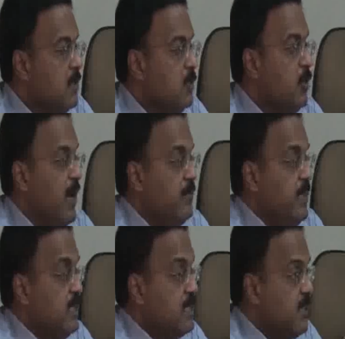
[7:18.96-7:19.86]
You have
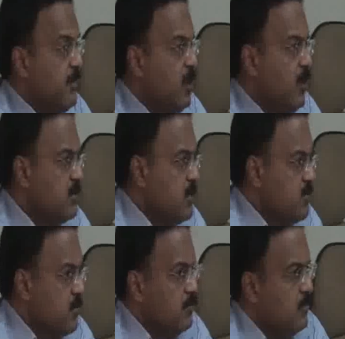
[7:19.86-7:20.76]
that civil law
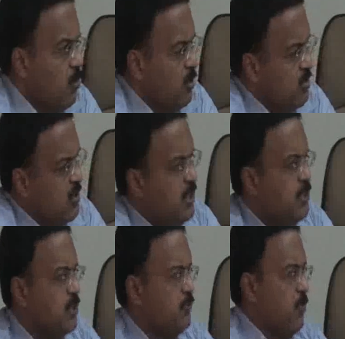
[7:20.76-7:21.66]
system
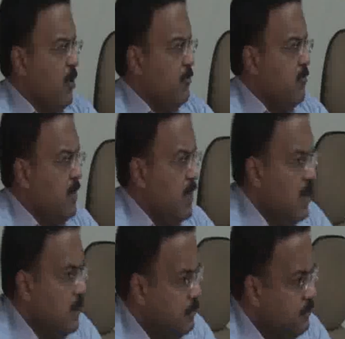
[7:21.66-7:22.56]
originating
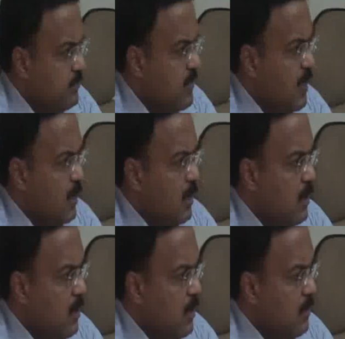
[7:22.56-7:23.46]
from
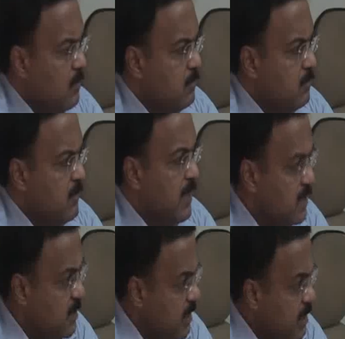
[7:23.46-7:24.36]

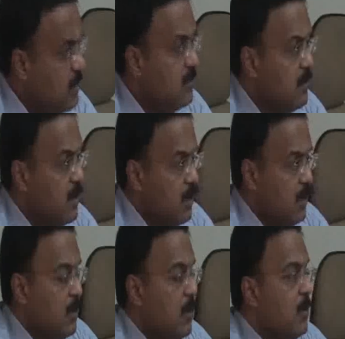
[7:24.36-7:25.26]
Italy,
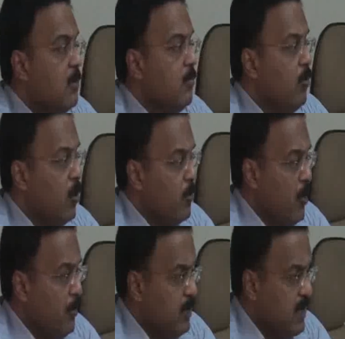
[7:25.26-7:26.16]
more
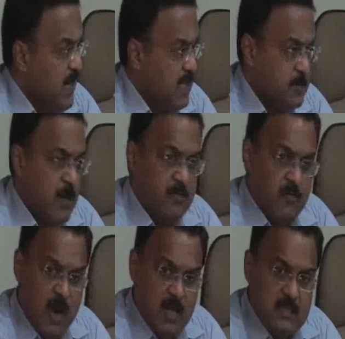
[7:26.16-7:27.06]
popularized by
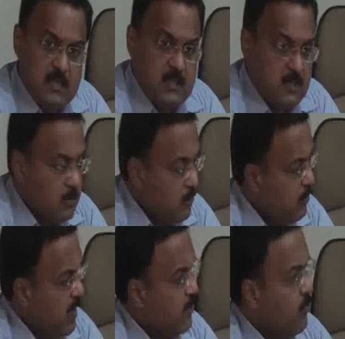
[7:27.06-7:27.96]
France,
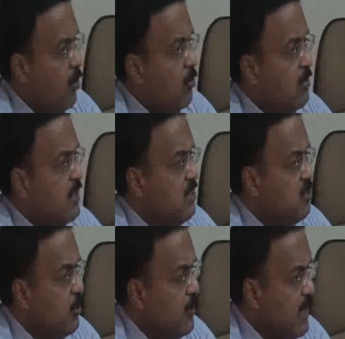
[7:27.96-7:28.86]
being followed in
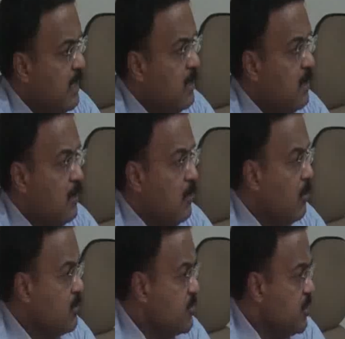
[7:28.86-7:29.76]
Germany,
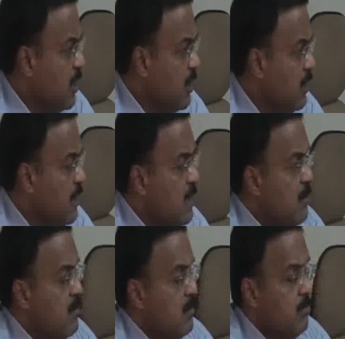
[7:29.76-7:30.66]
Austria,
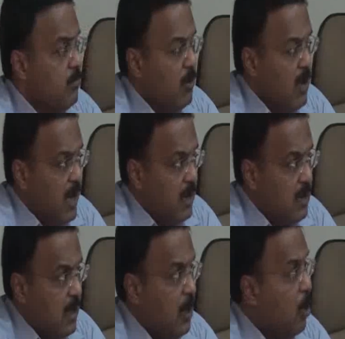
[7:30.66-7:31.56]

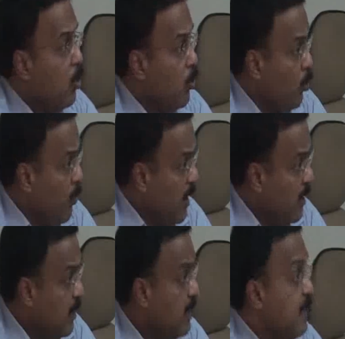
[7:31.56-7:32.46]
Bulgaria,
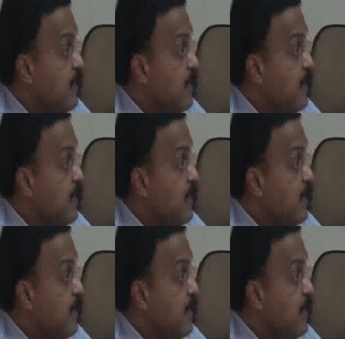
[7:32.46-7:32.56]
Romania.